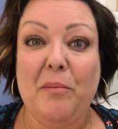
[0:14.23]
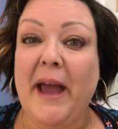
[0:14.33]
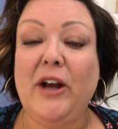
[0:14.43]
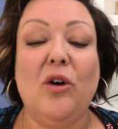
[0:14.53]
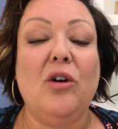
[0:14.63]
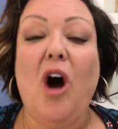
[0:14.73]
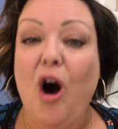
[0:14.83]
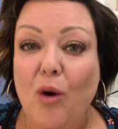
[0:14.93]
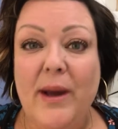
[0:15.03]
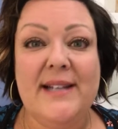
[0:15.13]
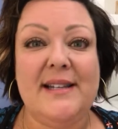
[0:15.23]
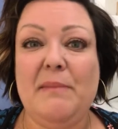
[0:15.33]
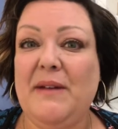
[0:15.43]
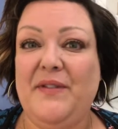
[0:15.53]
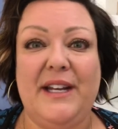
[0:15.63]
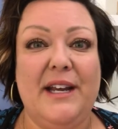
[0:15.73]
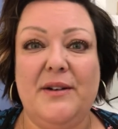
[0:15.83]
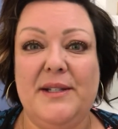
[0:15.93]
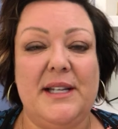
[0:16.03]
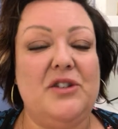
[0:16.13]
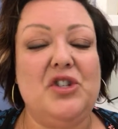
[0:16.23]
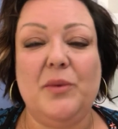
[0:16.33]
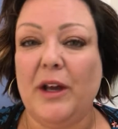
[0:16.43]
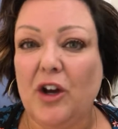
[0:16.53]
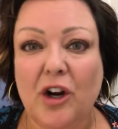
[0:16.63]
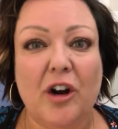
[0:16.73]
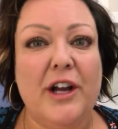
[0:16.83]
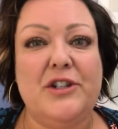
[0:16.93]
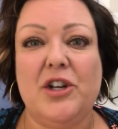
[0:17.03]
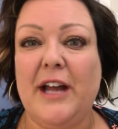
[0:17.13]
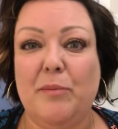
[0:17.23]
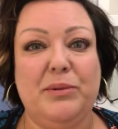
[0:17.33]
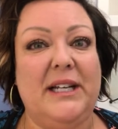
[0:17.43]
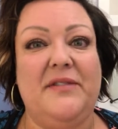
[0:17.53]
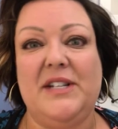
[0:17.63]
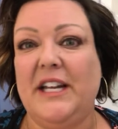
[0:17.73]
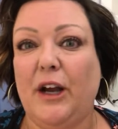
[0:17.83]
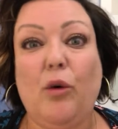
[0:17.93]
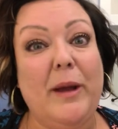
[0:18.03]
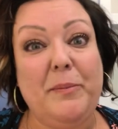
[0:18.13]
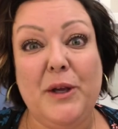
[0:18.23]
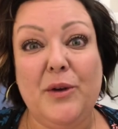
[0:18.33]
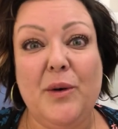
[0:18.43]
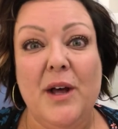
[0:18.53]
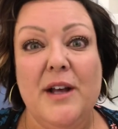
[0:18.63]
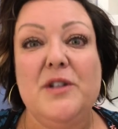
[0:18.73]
My goal always in my videos is to encourage and uplift and equip you